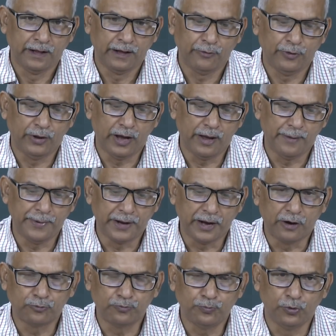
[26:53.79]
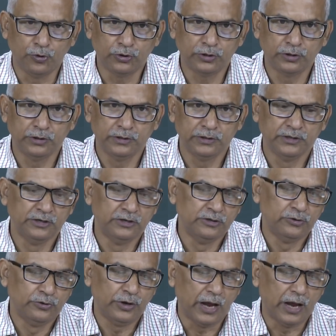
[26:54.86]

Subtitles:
we are having output, we